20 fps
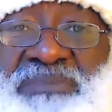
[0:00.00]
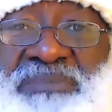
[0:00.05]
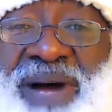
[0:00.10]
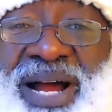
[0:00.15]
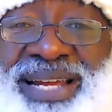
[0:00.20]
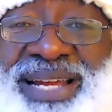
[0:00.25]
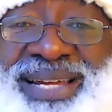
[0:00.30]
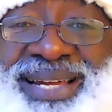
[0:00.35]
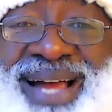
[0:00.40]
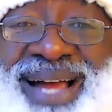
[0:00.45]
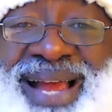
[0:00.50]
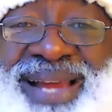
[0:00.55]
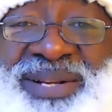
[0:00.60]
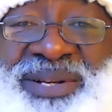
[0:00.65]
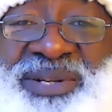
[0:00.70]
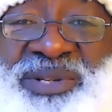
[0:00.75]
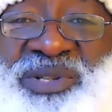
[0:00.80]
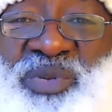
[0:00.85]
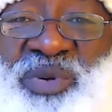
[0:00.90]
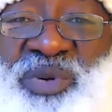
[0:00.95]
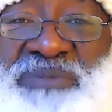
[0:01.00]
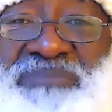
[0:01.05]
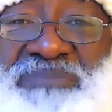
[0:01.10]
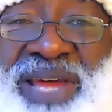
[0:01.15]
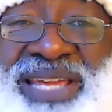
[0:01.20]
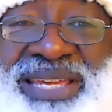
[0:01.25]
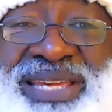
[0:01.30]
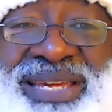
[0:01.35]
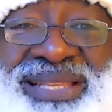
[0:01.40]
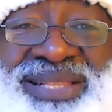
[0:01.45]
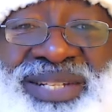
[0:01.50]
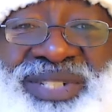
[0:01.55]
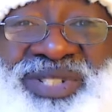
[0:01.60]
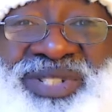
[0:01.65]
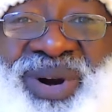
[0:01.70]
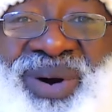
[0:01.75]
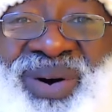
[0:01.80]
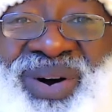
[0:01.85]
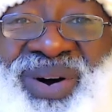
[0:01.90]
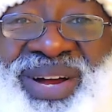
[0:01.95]
my guidance with making the
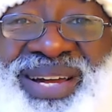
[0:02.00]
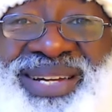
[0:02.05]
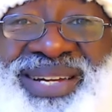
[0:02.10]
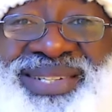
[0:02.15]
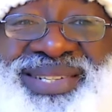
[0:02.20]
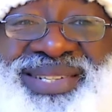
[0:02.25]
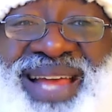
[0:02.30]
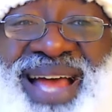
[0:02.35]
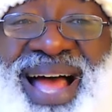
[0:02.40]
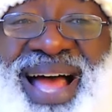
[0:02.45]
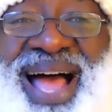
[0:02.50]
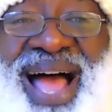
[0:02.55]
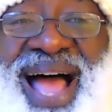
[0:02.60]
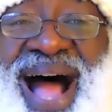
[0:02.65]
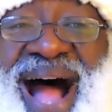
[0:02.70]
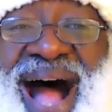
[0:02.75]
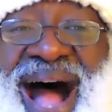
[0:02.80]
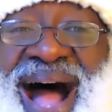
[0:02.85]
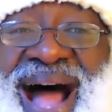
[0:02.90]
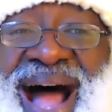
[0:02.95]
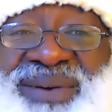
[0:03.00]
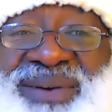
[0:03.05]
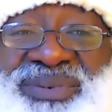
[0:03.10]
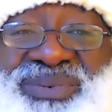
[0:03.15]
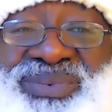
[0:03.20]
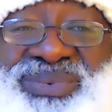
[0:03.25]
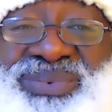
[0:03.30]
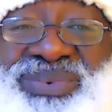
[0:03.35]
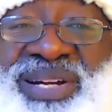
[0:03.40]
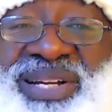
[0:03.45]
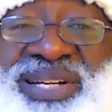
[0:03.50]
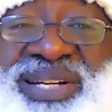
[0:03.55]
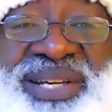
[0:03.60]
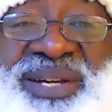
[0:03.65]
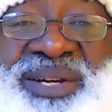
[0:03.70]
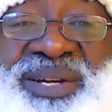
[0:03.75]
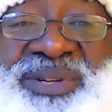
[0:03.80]
toys. I really